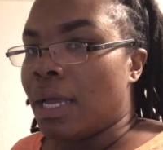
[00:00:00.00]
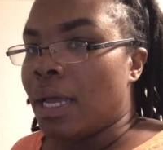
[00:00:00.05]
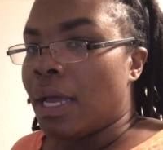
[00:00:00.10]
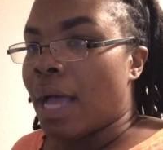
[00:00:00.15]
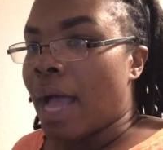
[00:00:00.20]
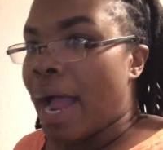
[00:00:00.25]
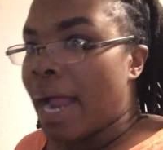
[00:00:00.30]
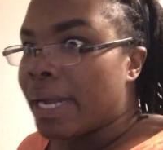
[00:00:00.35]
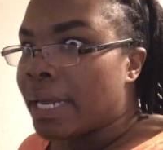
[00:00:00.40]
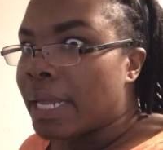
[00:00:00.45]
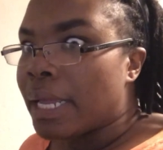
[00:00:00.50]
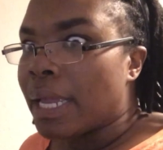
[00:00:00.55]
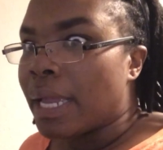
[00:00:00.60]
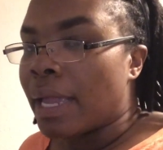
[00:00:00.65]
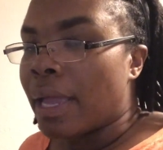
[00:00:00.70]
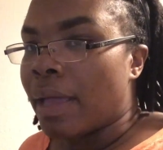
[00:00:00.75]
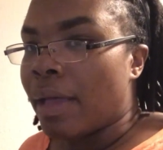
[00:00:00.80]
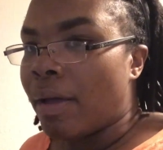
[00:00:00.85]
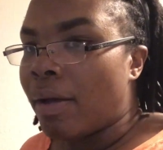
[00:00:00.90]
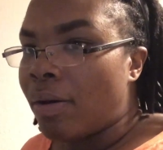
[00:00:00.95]
I
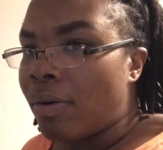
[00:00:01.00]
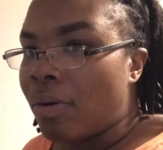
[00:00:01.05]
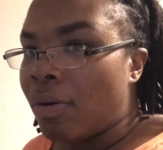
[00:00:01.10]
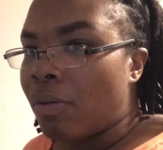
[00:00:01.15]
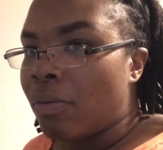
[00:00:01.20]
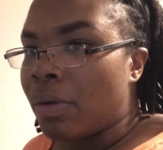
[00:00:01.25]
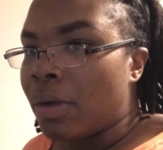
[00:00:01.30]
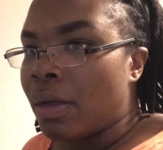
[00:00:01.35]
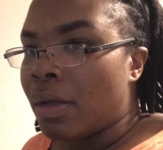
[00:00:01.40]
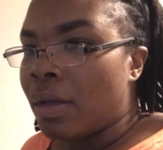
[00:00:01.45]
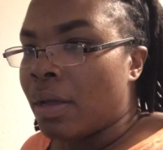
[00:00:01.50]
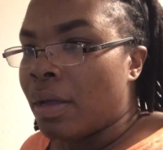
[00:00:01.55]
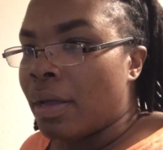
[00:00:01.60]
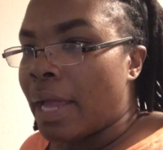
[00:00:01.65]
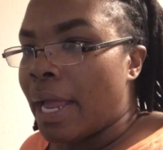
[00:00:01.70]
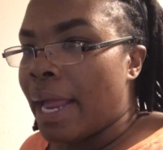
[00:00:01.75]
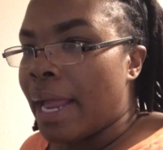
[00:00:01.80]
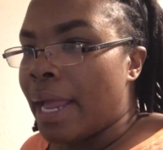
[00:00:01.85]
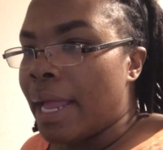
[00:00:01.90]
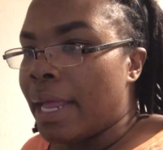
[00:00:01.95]
need help.
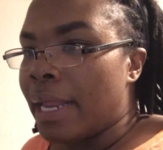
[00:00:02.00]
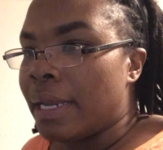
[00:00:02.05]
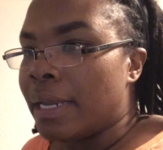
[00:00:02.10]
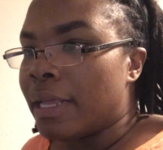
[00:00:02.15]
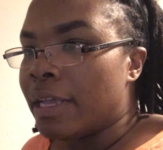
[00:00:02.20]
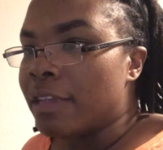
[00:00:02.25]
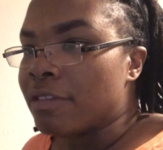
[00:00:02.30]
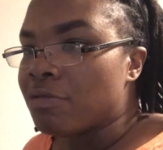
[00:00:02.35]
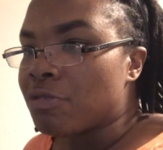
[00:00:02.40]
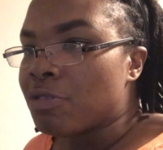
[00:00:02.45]
And his